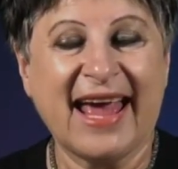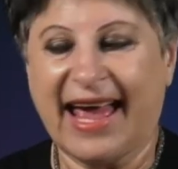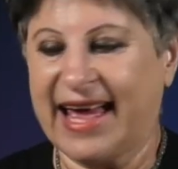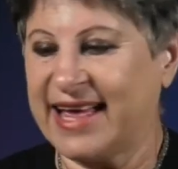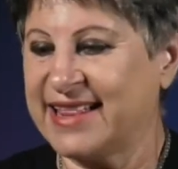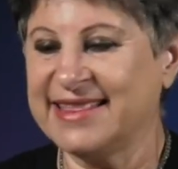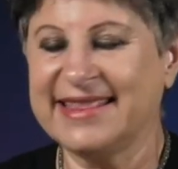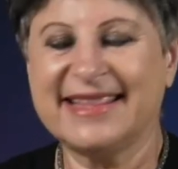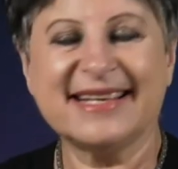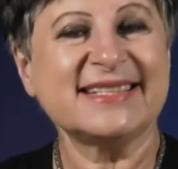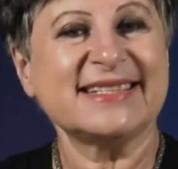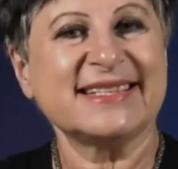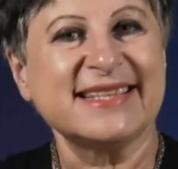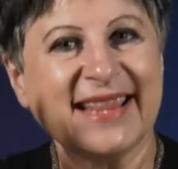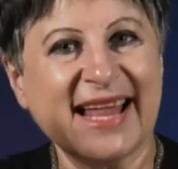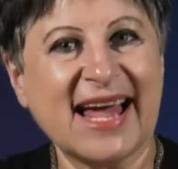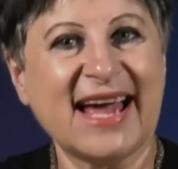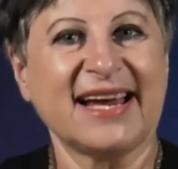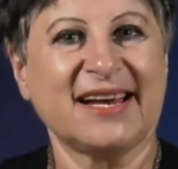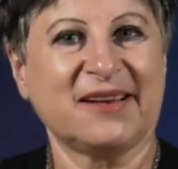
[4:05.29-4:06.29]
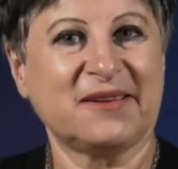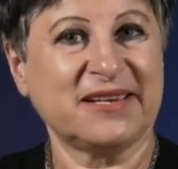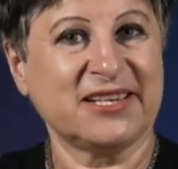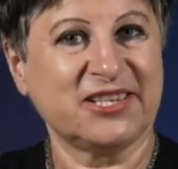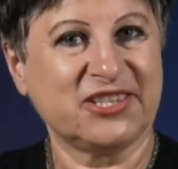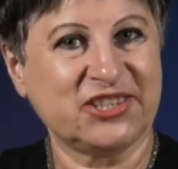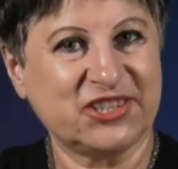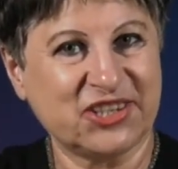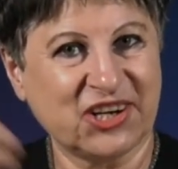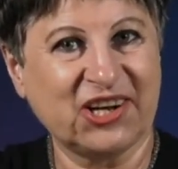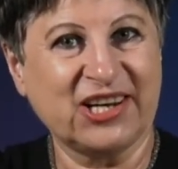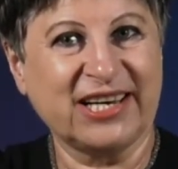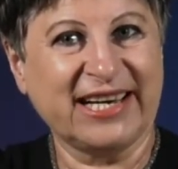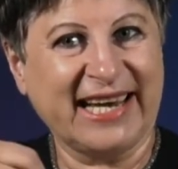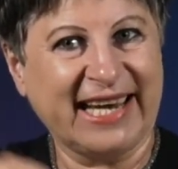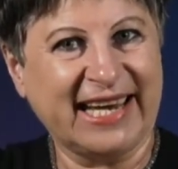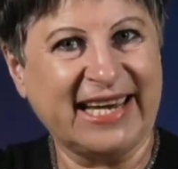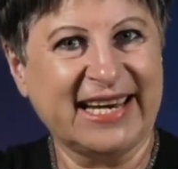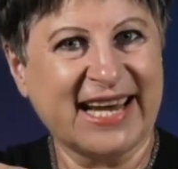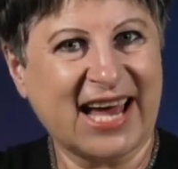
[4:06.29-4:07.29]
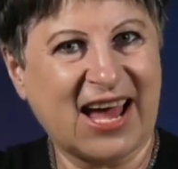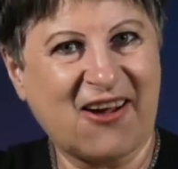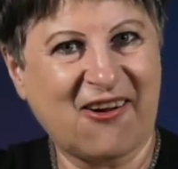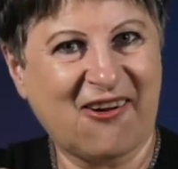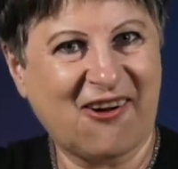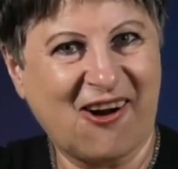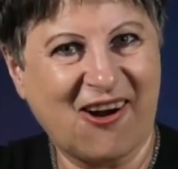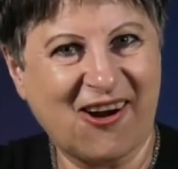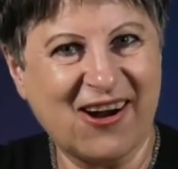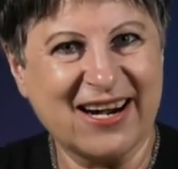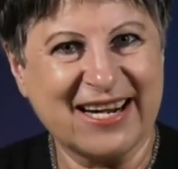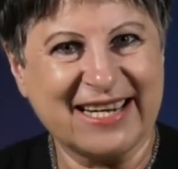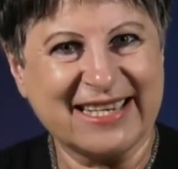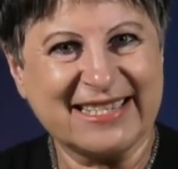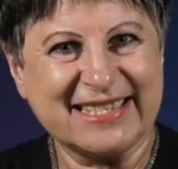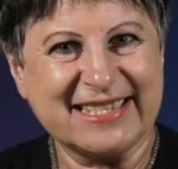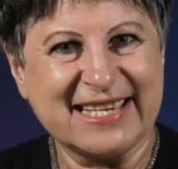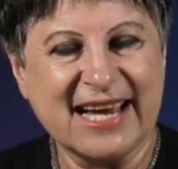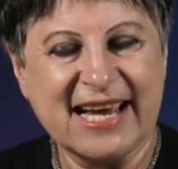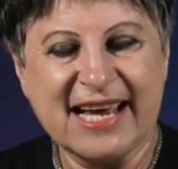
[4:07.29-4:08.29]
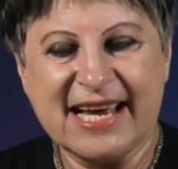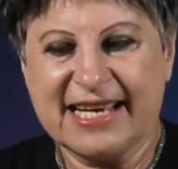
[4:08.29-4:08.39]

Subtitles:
And this light is shone in our hearts.